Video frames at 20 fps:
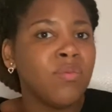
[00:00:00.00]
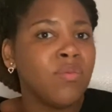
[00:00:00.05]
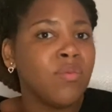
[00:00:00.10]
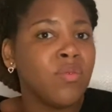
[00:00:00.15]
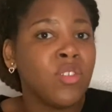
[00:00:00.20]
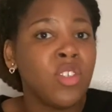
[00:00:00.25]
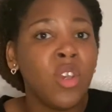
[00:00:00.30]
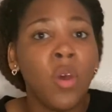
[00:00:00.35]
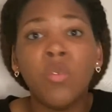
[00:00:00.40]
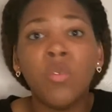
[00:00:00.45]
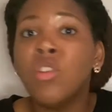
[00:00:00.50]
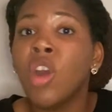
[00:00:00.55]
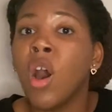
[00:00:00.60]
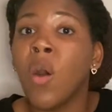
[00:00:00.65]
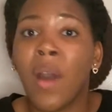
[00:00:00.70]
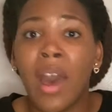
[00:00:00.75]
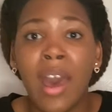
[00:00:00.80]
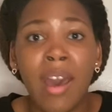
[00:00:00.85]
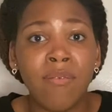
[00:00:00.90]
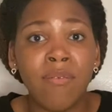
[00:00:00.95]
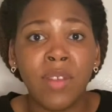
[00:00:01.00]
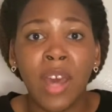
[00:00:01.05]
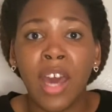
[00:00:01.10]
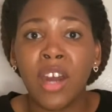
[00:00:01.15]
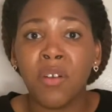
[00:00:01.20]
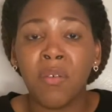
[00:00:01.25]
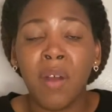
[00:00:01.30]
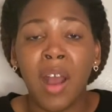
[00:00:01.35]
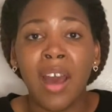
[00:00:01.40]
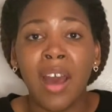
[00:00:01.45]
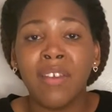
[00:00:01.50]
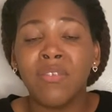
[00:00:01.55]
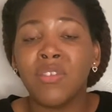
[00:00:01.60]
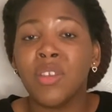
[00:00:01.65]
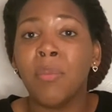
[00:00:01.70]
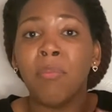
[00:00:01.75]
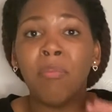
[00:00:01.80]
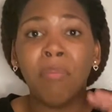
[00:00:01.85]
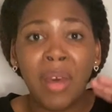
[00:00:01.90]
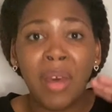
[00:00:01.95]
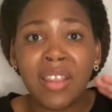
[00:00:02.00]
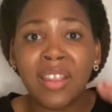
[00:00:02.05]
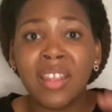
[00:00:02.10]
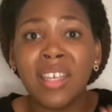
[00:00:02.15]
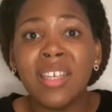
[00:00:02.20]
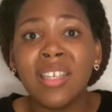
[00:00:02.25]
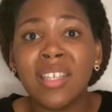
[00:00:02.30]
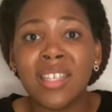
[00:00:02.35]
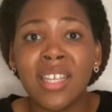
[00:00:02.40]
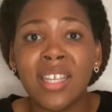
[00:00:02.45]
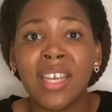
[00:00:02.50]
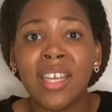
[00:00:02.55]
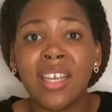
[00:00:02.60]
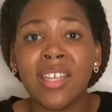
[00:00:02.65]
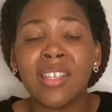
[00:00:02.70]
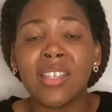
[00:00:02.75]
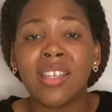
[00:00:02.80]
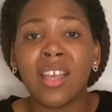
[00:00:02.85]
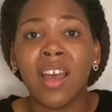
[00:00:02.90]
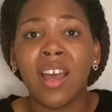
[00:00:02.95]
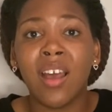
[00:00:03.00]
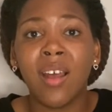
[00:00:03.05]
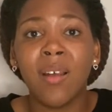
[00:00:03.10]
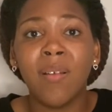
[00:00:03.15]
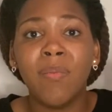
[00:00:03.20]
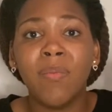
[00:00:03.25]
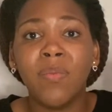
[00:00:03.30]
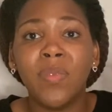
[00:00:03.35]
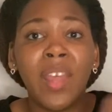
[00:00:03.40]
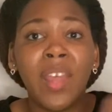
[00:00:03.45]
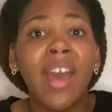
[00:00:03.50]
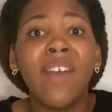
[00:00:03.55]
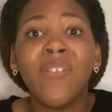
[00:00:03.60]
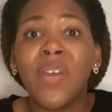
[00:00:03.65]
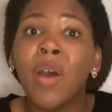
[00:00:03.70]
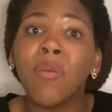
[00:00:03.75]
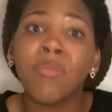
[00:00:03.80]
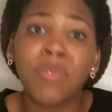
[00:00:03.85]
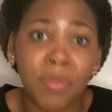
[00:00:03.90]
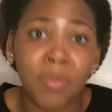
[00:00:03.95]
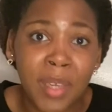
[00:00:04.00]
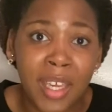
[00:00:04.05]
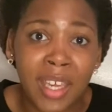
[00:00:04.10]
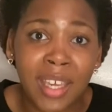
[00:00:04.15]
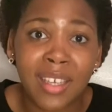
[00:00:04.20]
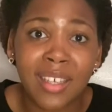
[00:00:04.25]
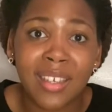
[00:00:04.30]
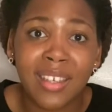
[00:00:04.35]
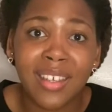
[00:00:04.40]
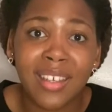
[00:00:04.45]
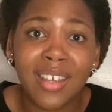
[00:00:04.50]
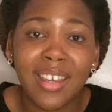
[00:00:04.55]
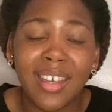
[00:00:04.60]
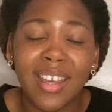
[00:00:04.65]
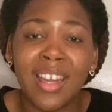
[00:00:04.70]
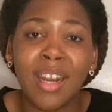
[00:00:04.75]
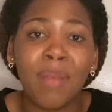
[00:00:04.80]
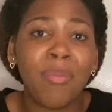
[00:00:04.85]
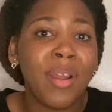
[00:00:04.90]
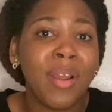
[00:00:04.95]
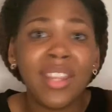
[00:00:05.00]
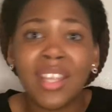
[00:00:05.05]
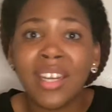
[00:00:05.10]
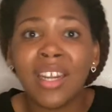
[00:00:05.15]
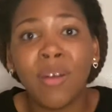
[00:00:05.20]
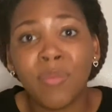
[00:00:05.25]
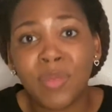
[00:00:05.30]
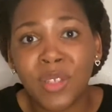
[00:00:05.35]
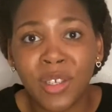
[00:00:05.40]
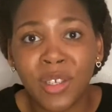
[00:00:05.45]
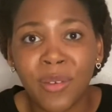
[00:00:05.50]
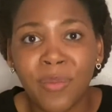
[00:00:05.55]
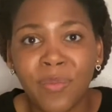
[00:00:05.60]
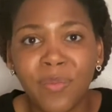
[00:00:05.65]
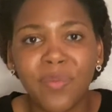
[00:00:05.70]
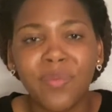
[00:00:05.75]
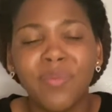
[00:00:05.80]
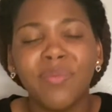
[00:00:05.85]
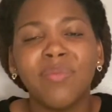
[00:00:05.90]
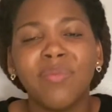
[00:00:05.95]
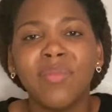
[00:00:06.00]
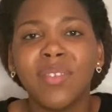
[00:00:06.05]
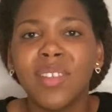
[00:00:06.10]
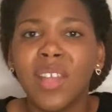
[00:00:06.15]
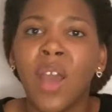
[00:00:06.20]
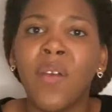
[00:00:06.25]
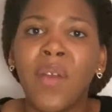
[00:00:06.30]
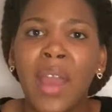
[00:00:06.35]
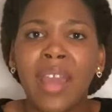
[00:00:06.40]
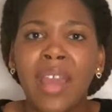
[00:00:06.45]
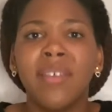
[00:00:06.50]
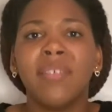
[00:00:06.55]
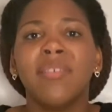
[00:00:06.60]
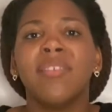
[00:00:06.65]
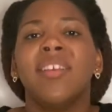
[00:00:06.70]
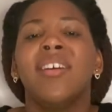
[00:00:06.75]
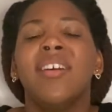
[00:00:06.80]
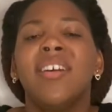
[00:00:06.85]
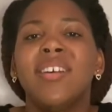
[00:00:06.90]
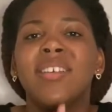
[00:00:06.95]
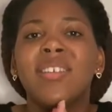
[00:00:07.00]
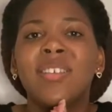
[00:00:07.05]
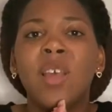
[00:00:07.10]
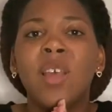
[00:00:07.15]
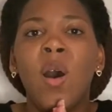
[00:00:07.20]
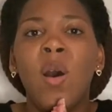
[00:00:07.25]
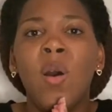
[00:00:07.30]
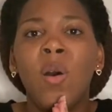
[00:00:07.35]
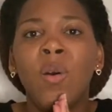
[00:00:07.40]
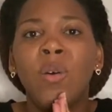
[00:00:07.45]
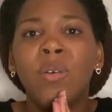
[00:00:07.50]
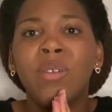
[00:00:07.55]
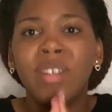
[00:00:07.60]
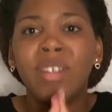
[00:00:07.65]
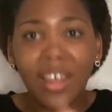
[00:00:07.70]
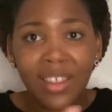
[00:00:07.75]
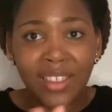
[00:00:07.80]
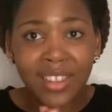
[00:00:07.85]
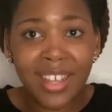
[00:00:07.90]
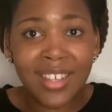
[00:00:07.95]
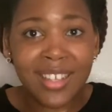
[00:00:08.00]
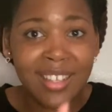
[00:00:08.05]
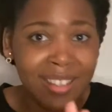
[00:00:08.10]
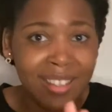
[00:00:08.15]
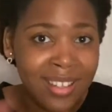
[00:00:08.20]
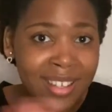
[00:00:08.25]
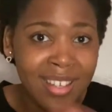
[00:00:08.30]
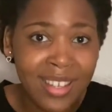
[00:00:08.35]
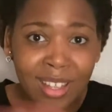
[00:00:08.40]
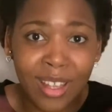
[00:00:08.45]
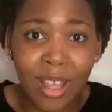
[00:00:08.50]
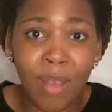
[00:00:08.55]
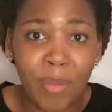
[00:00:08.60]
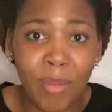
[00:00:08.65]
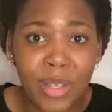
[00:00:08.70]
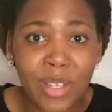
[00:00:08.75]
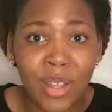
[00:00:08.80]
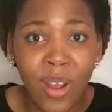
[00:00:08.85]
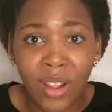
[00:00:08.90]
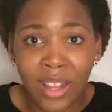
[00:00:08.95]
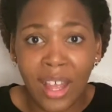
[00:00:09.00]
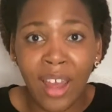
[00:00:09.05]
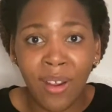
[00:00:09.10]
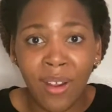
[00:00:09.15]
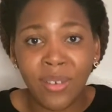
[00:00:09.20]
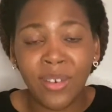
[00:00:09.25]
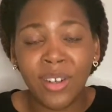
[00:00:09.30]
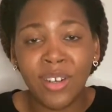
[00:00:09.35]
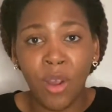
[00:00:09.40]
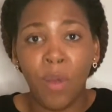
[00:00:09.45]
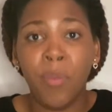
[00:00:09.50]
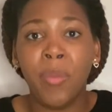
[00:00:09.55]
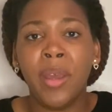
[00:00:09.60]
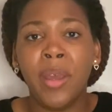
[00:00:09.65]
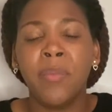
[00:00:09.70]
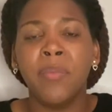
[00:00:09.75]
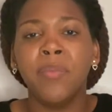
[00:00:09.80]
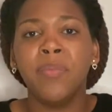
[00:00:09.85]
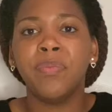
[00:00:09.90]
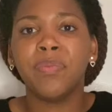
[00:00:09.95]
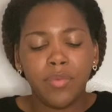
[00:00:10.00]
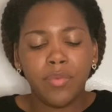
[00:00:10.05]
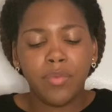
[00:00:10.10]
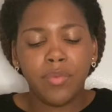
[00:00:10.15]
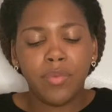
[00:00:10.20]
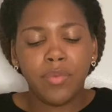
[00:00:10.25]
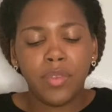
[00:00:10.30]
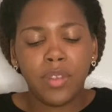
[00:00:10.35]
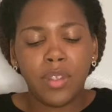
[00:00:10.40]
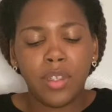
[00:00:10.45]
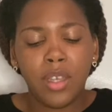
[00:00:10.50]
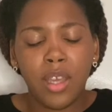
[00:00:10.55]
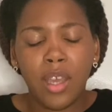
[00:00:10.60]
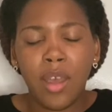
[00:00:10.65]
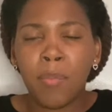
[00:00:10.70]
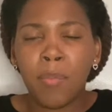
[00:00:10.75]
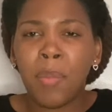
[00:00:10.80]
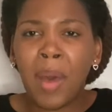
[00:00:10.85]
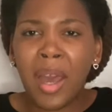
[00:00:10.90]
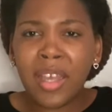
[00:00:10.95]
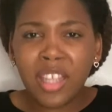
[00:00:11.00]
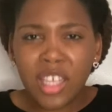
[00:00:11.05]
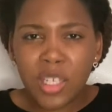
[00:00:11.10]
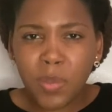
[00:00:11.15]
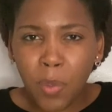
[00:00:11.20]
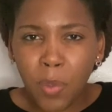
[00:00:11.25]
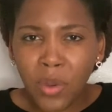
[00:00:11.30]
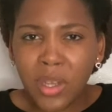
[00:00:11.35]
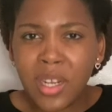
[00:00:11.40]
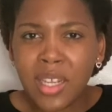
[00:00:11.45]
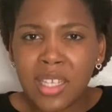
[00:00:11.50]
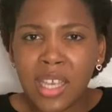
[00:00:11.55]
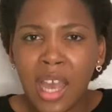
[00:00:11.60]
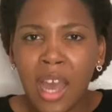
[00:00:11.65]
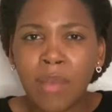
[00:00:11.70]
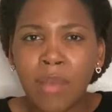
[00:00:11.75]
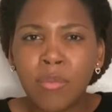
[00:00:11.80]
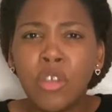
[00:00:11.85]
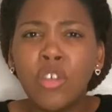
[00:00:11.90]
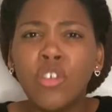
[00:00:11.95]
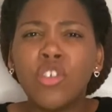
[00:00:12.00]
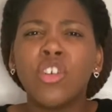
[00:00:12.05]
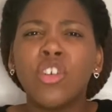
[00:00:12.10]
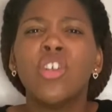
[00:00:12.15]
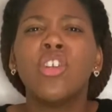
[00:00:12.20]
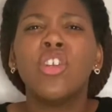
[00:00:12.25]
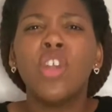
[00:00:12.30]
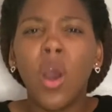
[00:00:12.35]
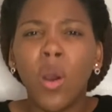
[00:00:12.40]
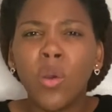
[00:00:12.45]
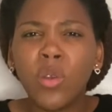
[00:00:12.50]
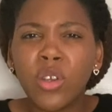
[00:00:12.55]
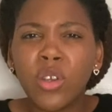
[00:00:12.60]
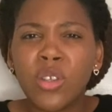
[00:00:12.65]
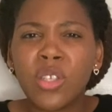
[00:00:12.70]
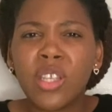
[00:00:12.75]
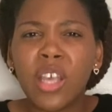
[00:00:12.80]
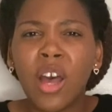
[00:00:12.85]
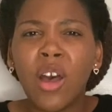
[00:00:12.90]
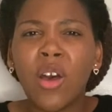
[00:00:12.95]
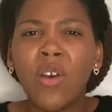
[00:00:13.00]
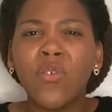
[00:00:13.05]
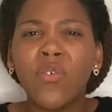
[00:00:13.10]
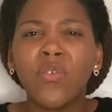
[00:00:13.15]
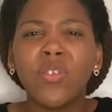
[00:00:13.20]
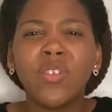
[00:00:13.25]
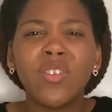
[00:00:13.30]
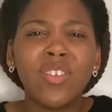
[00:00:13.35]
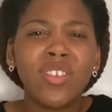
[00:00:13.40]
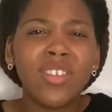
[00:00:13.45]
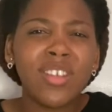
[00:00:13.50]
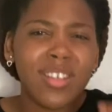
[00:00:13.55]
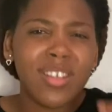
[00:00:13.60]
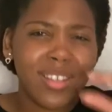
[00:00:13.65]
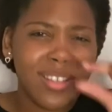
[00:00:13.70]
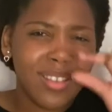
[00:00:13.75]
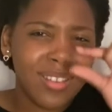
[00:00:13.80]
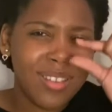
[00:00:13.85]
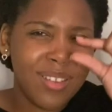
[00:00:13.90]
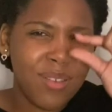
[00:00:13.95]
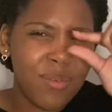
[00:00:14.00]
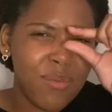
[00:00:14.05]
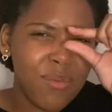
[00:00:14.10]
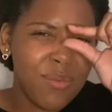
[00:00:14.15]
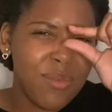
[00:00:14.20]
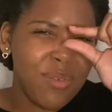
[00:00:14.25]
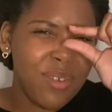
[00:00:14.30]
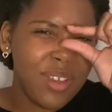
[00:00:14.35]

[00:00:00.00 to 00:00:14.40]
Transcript: So no, I have not arrived, but these things have helped me and I pray that it helps you. All right. So now this disclaimer is all out and open. By this point in time, you should know yourself just a wee